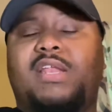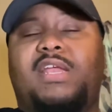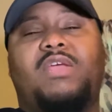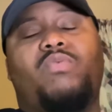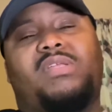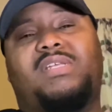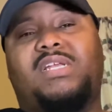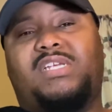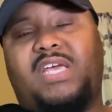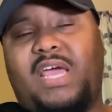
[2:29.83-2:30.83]
Then he went to
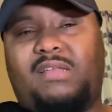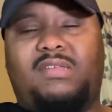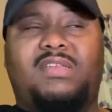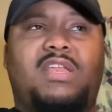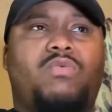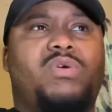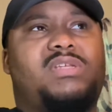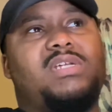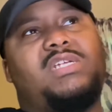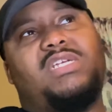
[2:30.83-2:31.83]
the Jets. Then he
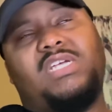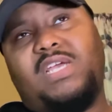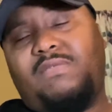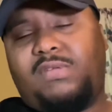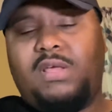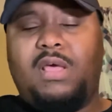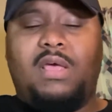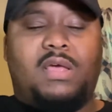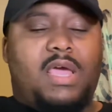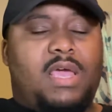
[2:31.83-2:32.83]
went to the Chiefs.
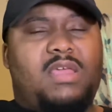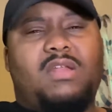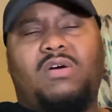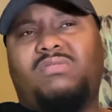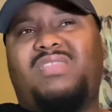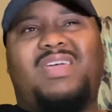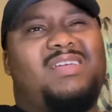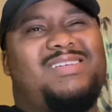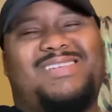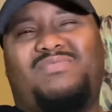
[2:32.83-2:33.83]
And,
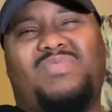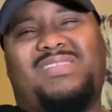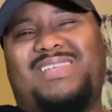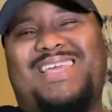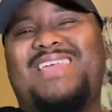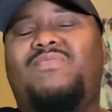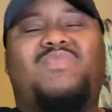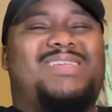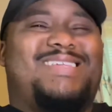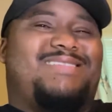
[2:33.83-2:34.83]
things just
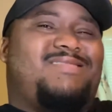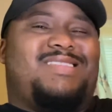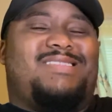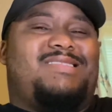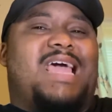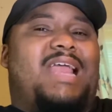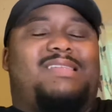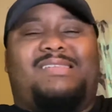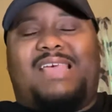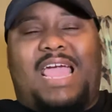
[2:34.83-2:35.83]
wasn't
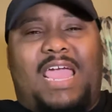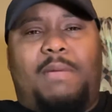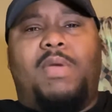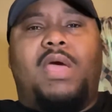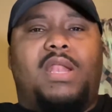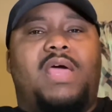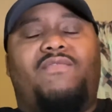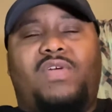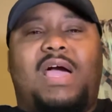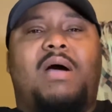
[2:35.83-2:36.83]
that same
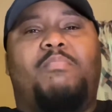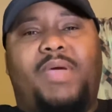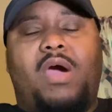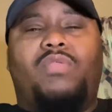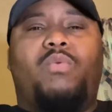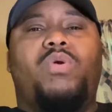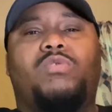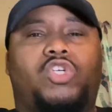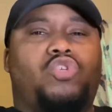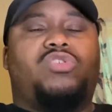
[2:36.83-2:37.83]
Le'Veon Bell that we
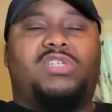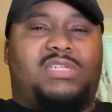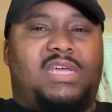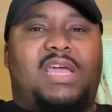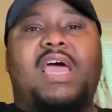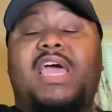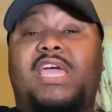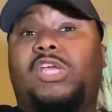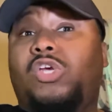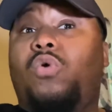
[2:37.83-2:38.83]
was used to seeing.
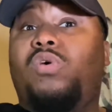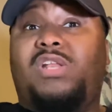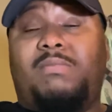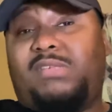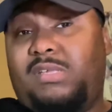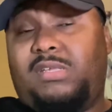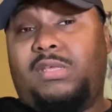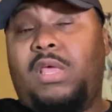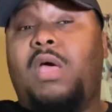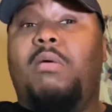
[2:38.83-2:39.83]
He showed glimpses.
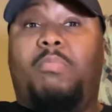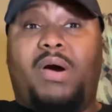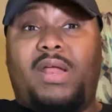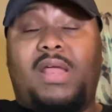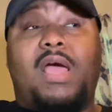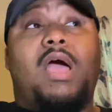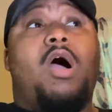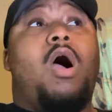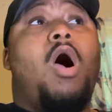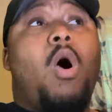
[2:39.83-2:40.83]
But
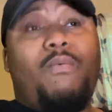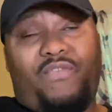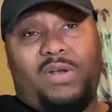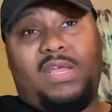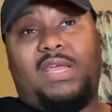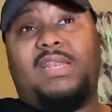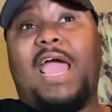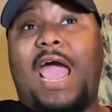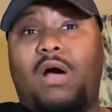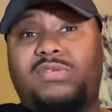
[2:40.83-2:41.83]
hopefully
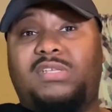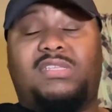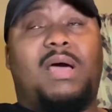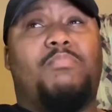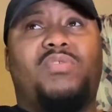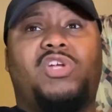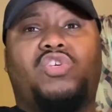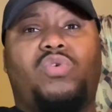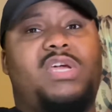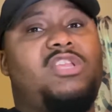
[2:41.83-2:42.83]
now, since I'm pretty
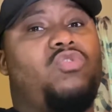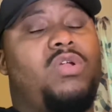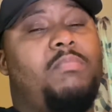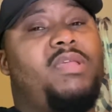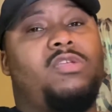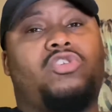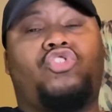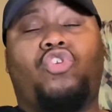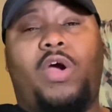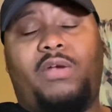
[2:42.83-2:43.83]
sure he's going to be the
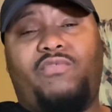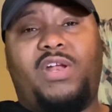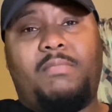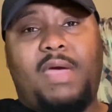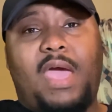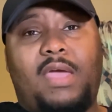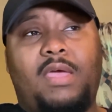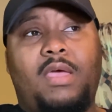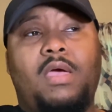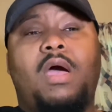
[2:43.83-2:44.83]
starting running back,
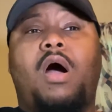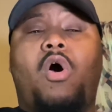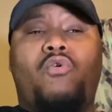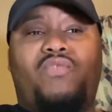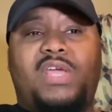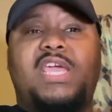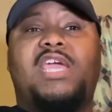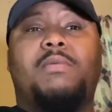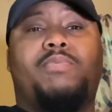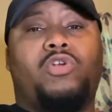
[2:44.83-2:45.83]
hopefully he
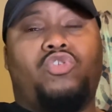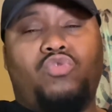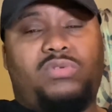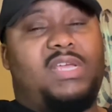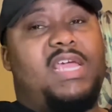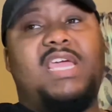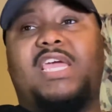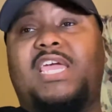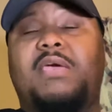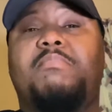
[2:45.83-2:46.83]
can produce and he
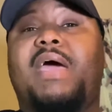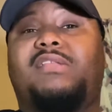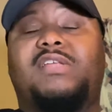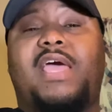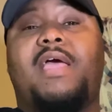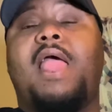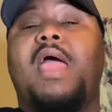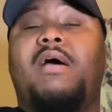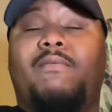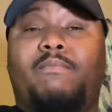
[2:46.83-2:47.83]
can get back to that
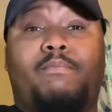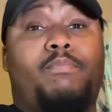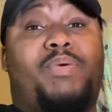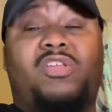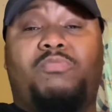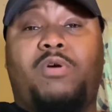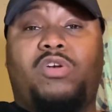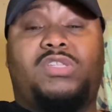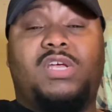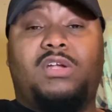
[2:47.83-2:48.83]

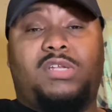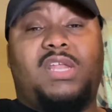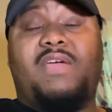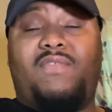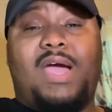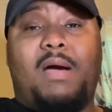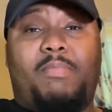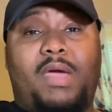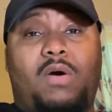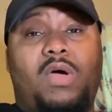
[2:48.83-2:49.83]
Pittsburgh Steelers Le'Veon
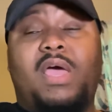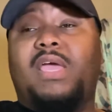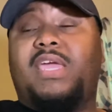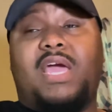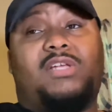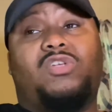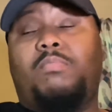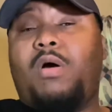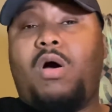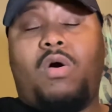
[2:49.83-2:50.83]
Bell. Catch the
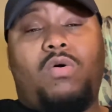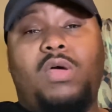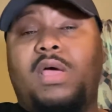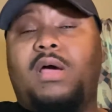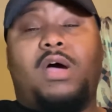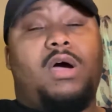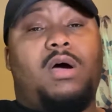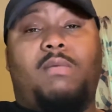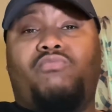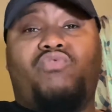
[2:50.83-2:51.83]
ball,
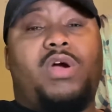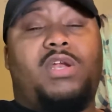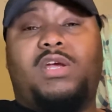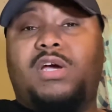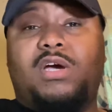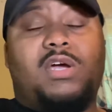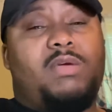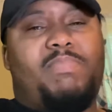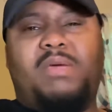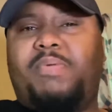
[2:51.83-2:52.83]
run
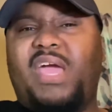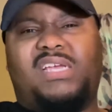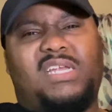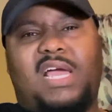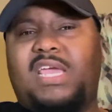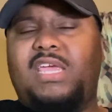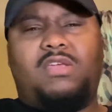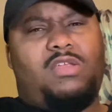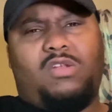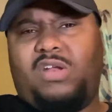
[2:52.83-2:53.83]
good, be patient like
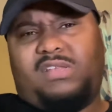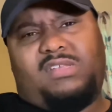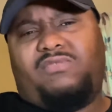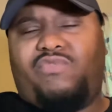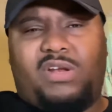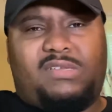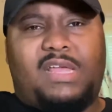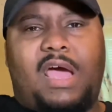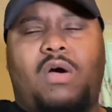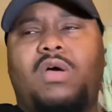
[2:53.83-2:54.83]
that's his run
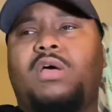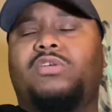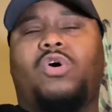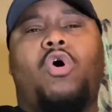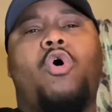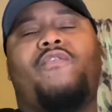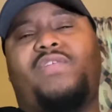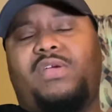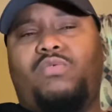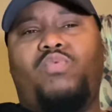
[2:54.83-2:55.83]
style. So
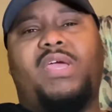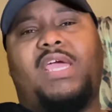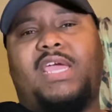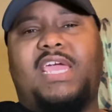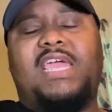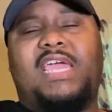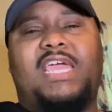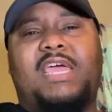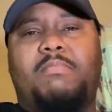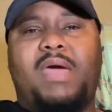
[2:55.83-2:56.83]
hopefully he
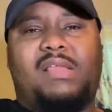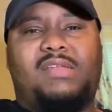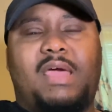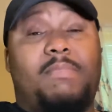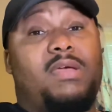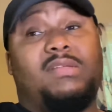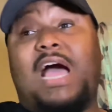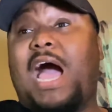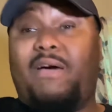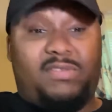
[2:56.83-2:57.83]
can get back to that, because
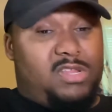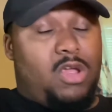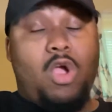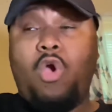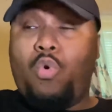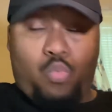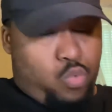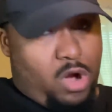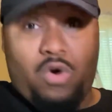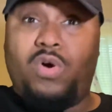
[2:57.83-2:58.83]
obviously
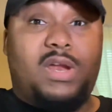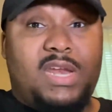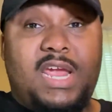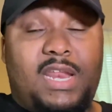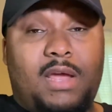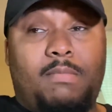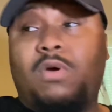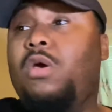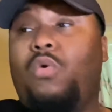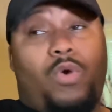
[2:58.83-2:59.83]
we're going to need him.